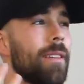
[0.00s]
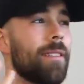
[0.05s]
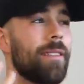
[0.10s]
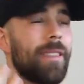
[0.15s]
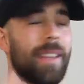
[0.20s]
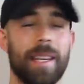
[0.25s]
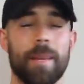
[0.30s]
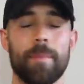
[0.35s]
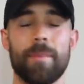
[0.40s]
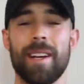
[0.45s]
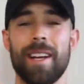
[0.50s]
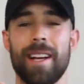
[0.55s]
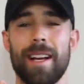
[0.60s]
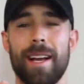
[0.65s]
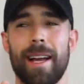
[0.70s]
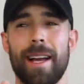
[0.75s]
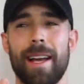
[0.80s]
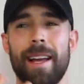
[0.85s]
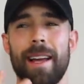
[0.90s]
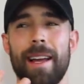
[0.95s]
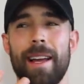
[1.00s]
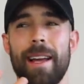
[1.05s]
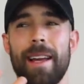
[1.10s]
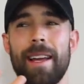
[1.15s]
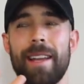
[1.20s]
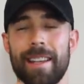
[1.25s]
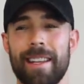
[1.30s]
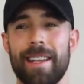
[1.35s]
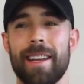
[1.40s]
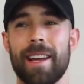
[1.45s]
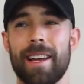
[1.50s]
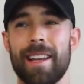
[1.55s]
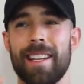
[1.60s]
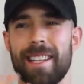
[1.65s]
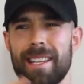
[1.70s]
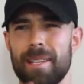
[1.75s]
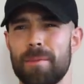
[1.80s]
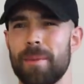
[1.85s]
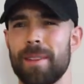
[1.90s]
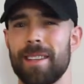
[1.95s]
a theme in here, at
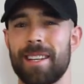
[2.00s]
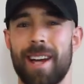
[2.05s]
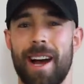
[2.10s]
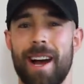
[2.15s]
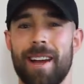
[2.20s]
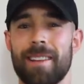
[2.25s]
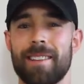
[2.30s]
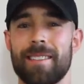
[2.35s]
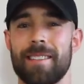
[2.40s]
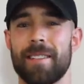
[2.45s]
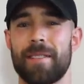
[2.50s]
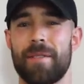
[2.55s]
least with colors.